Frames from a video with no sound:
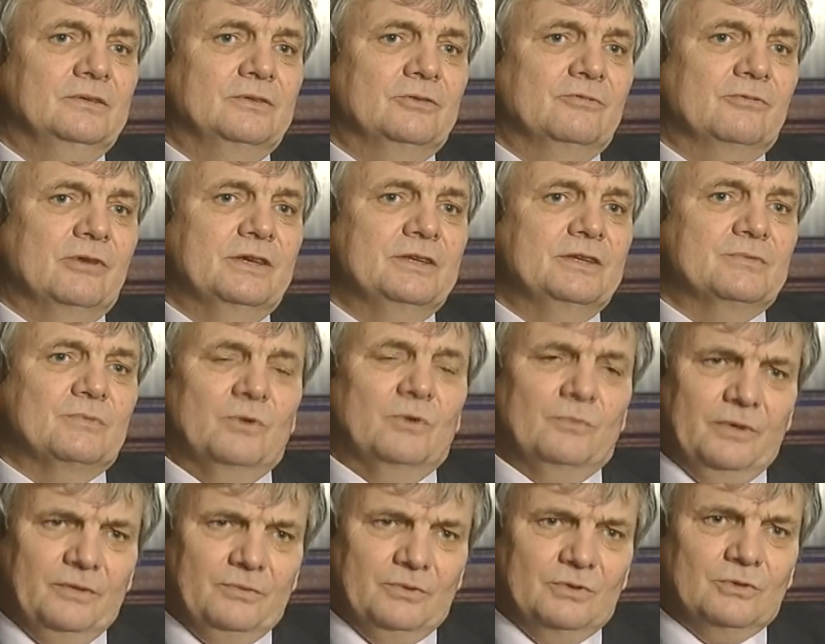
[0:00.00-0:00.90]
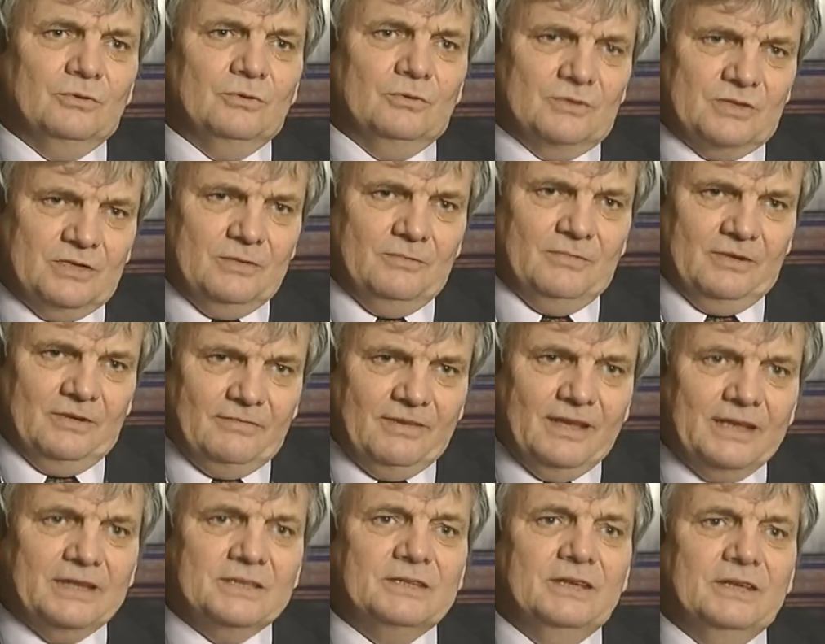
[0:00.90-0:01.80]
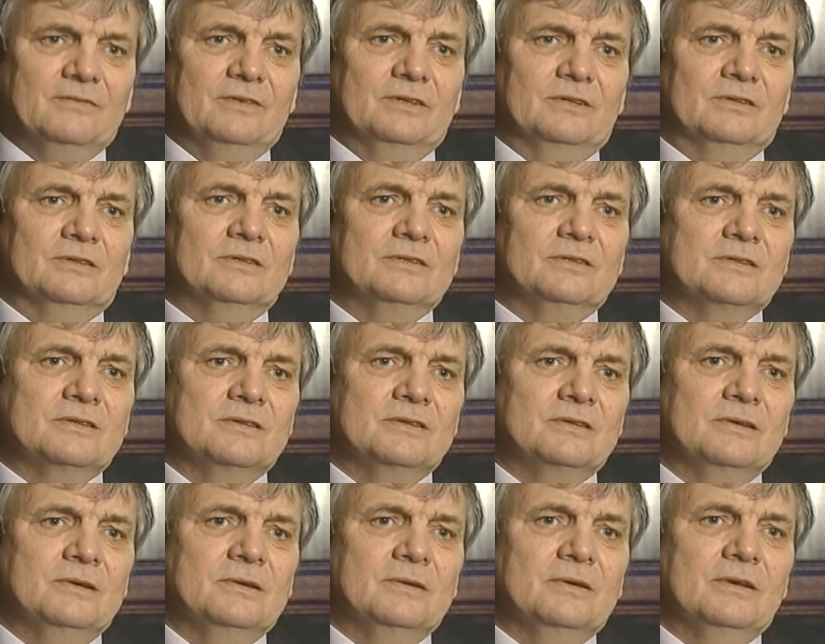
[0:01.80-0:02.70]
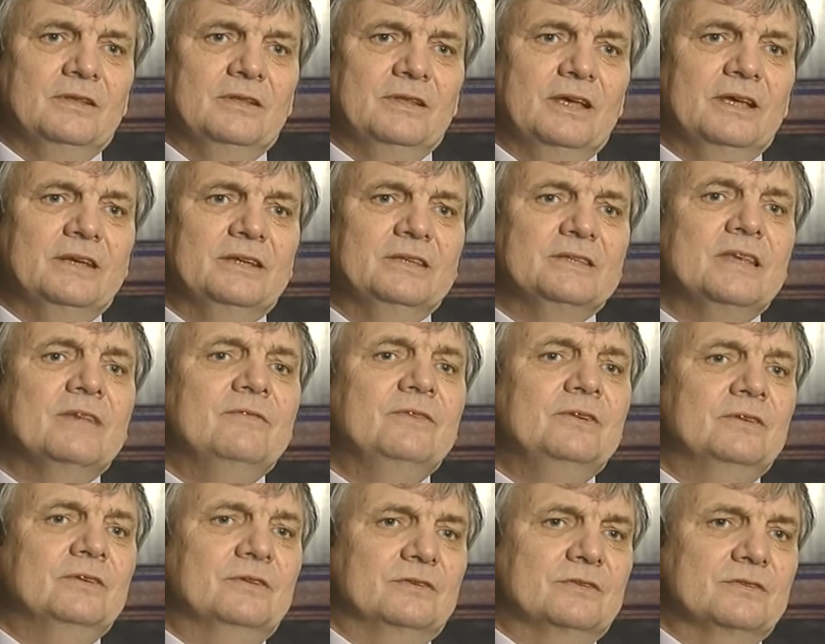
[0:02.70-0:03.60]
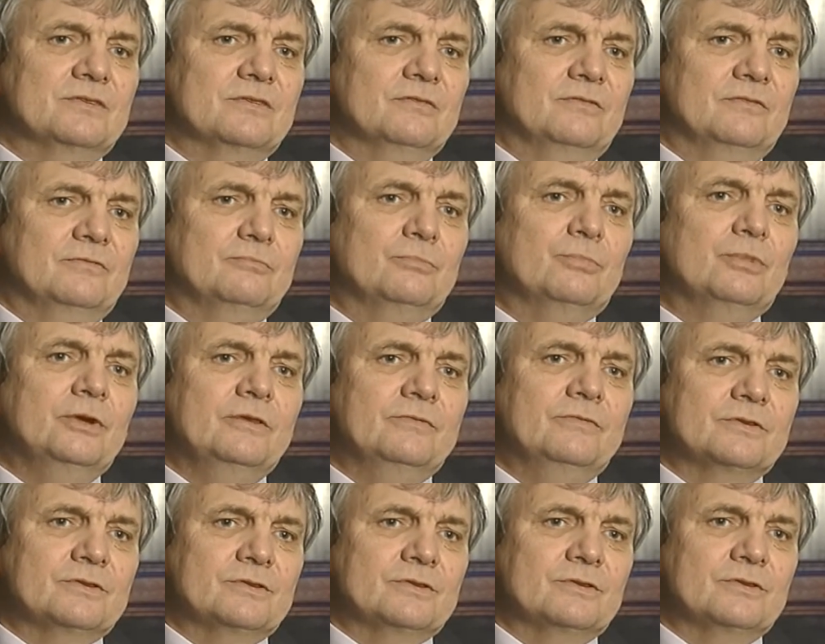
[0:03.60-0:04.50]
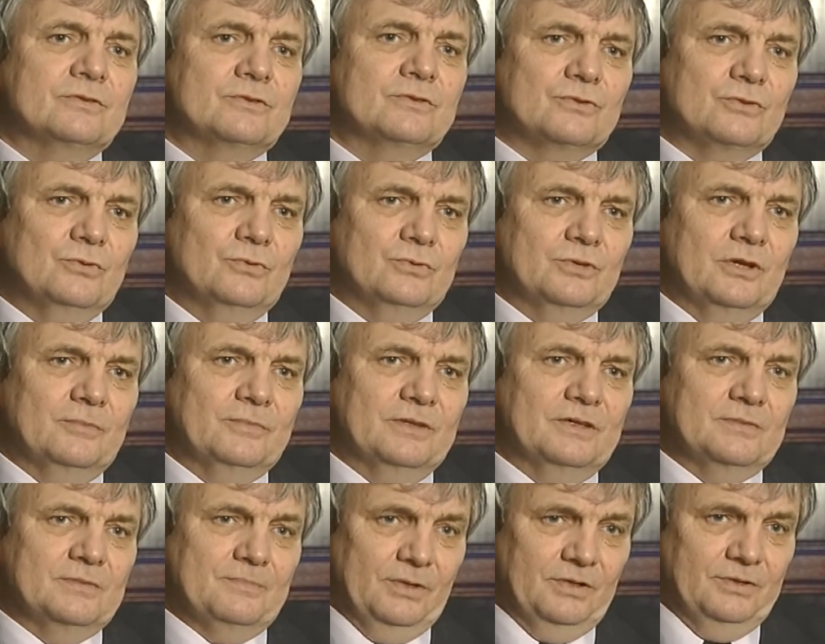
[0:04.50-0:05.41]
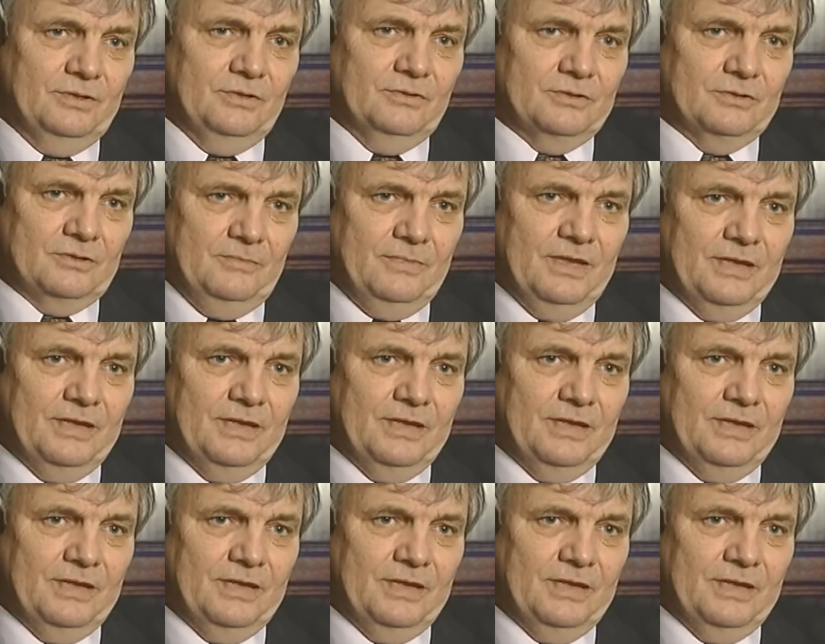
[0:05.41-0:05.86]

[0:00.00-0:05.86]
to raise what we would call similar fact evidence and that is evidence of previous shortcomings by Dr.